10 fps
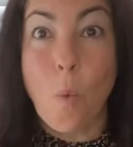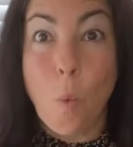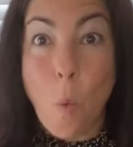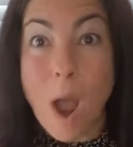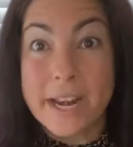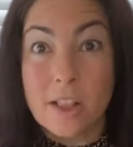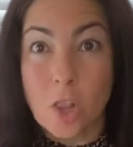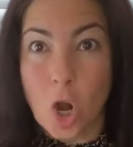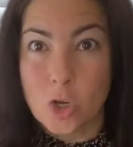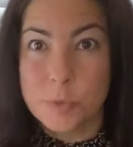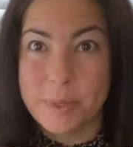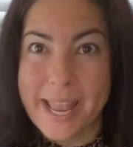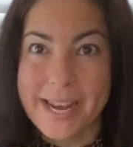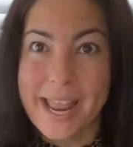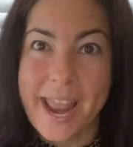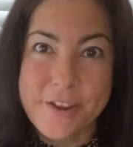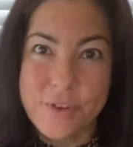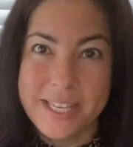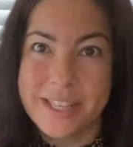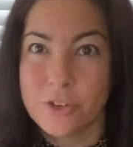one large banana, and
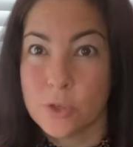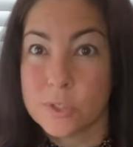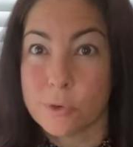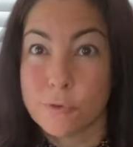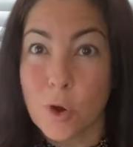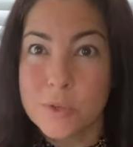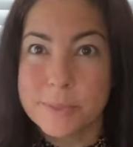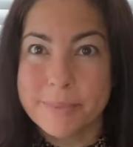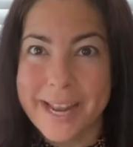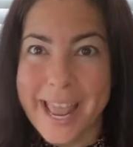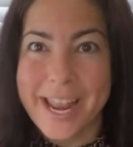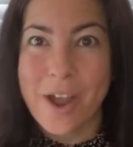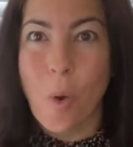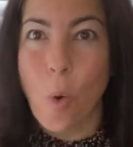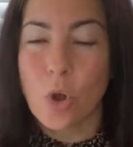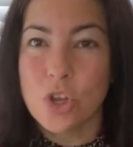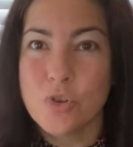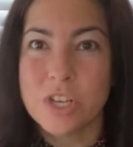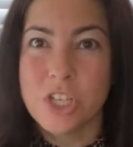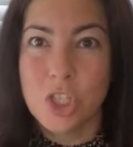you can either use a frozen banana or
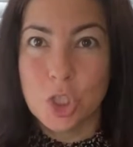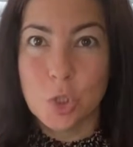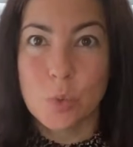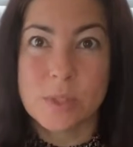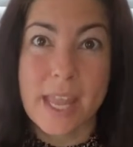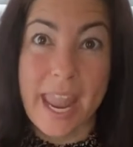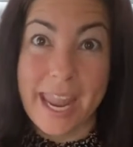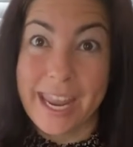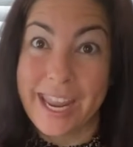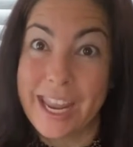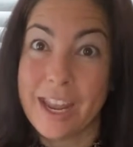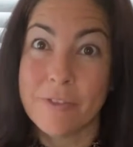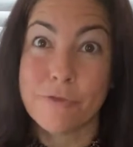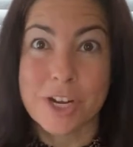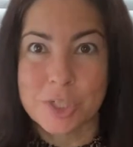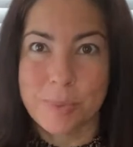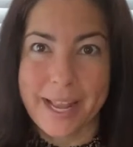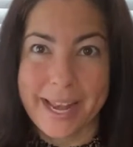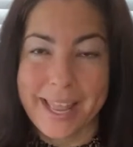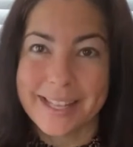you can use a fresh
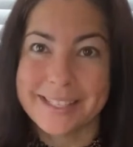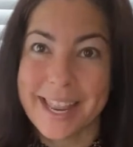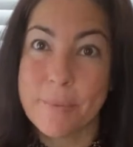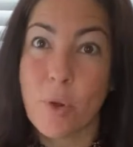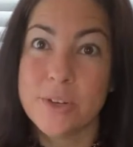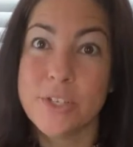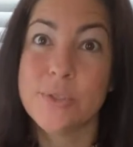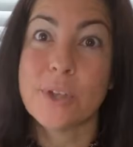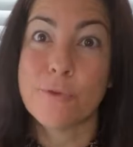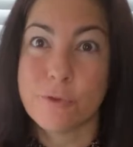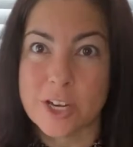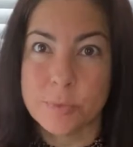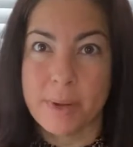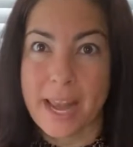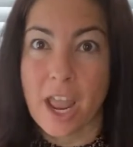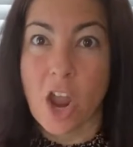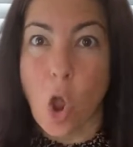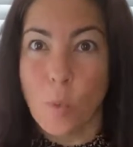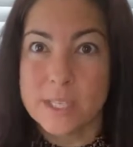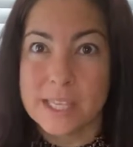banana. And today I'm going to use a fresh banana. I
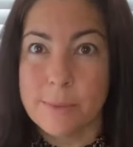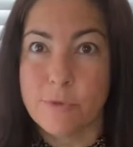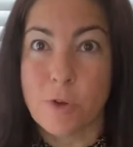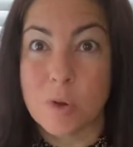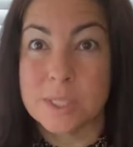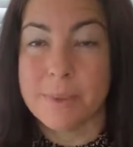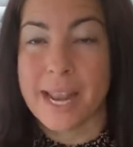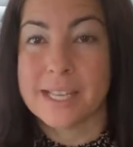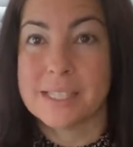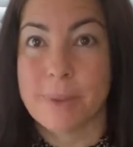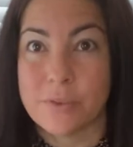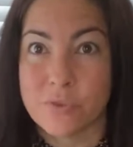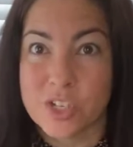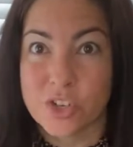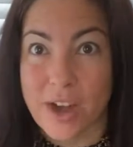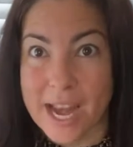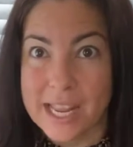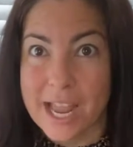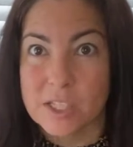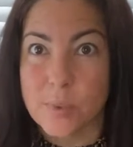always keep frozen bananas in my freezer
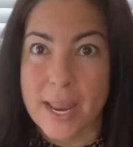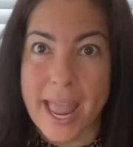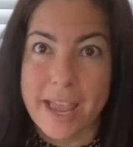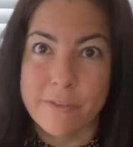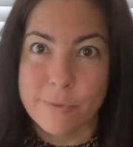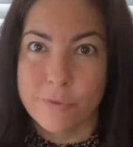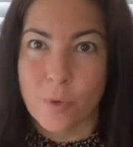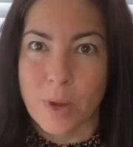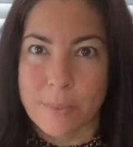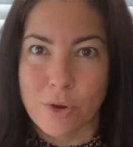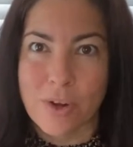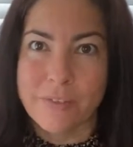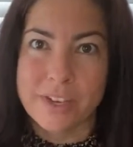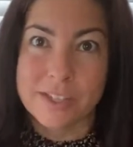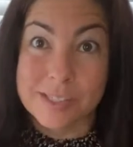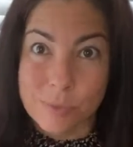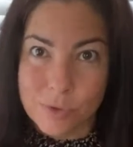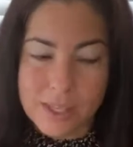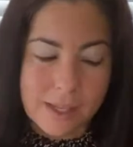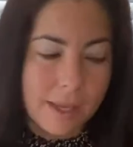anyhow, so I have them for when I'm craving a
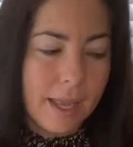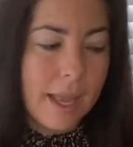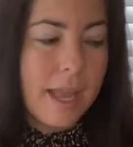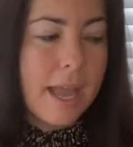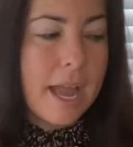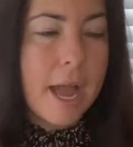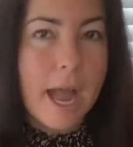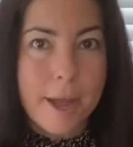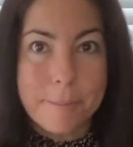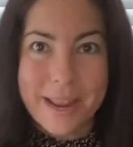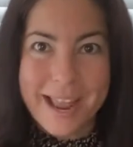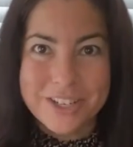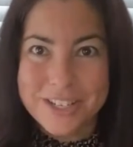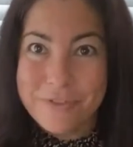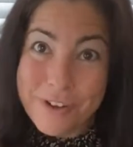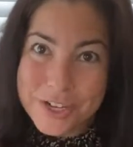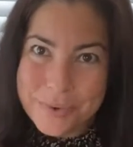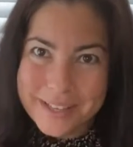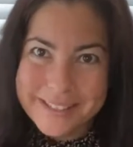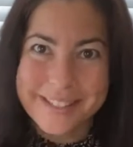smoothie. But I actually have fresh
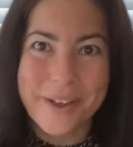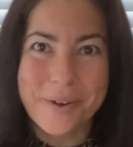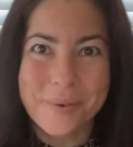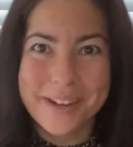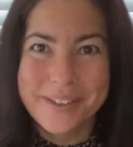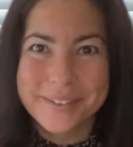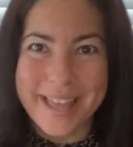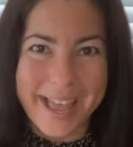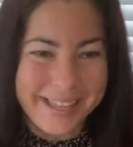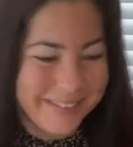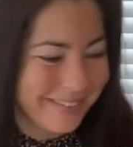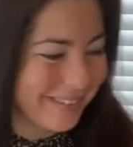ones, so we're going to use that.